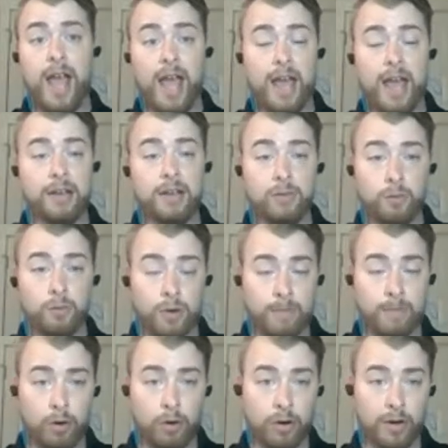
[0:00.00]
and
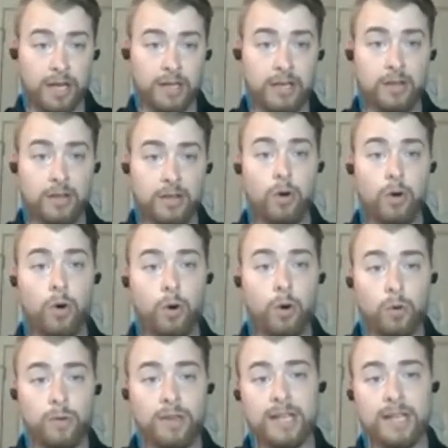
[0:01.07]
report it
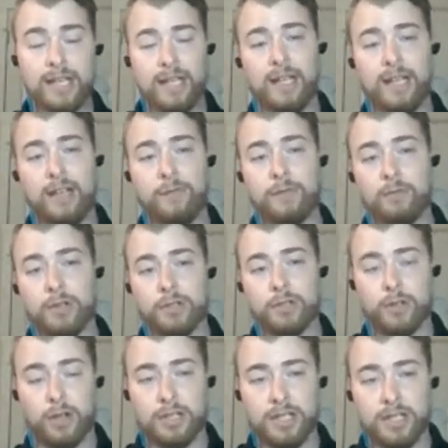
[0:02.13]
only if it
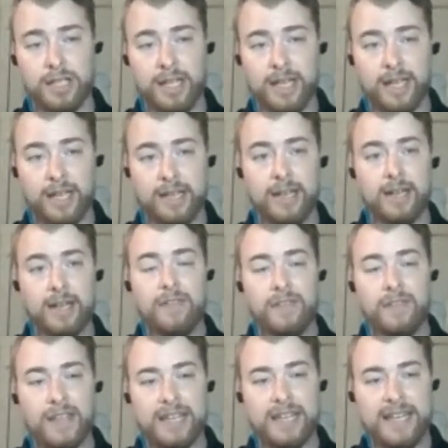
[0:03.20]
results in
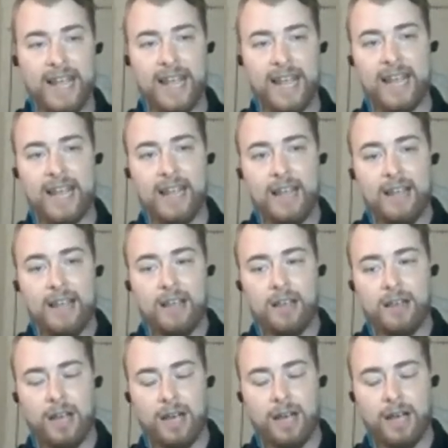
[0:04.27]
the day,
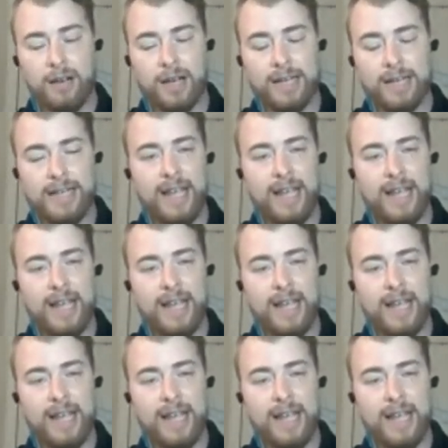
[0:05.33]
a